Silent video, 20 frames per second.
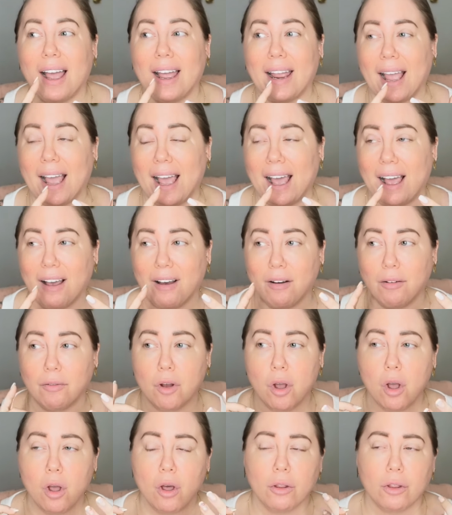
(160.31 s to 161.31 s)
I
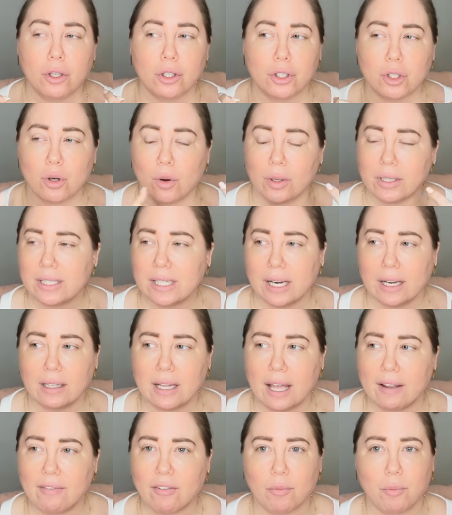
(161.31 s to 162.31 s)
have the short Second
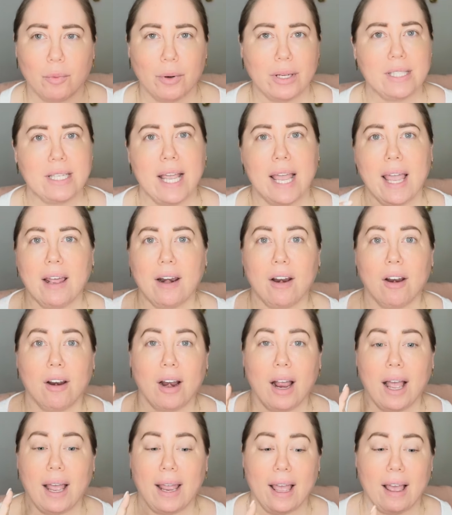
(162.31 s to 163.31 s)
Life of Bree
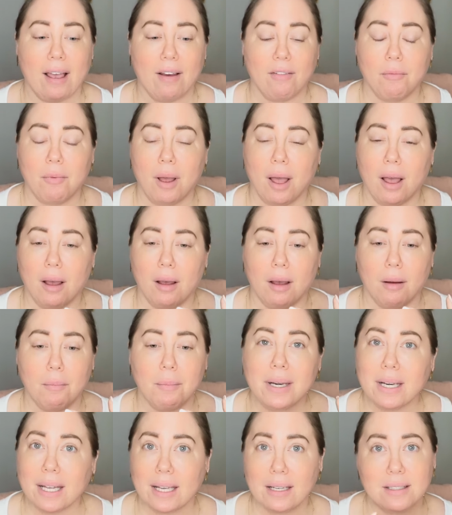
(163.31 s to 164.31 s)
Tanner. I have
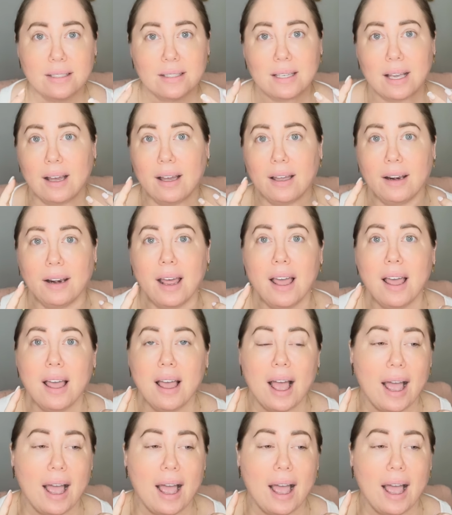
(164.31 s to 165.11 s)
Midnight Sun.